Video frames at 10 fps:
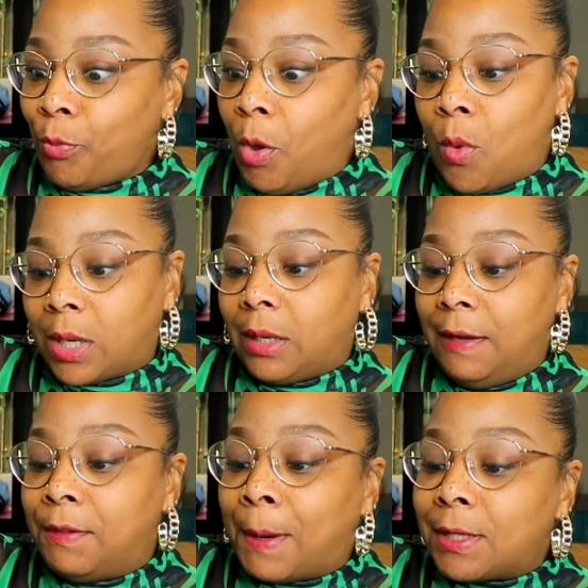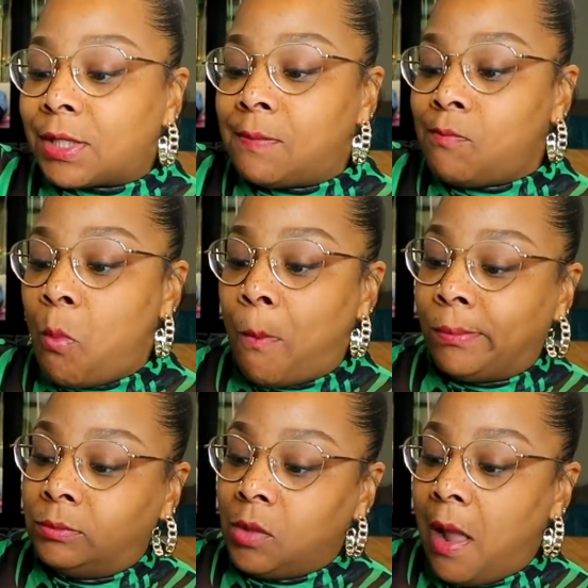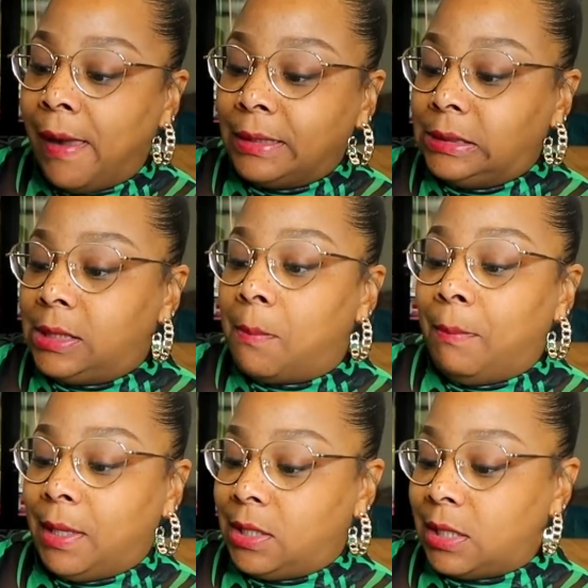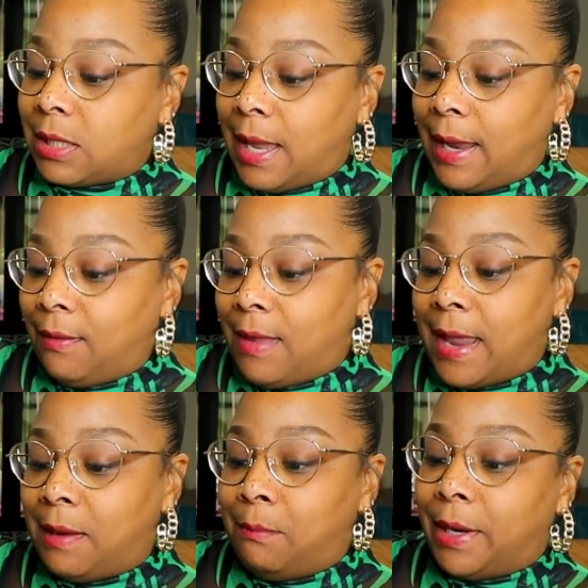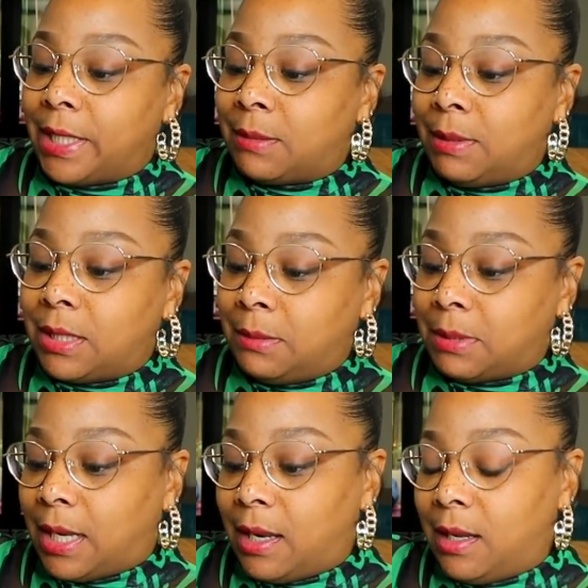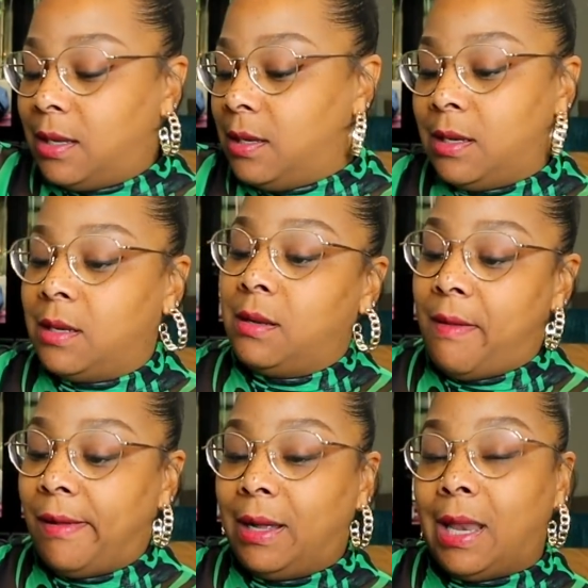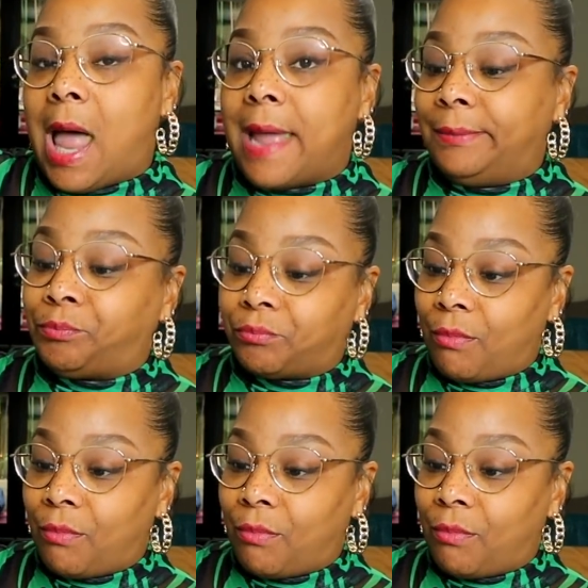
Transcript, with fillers: want to leave the person. But just like that embarrassment seems like a lot.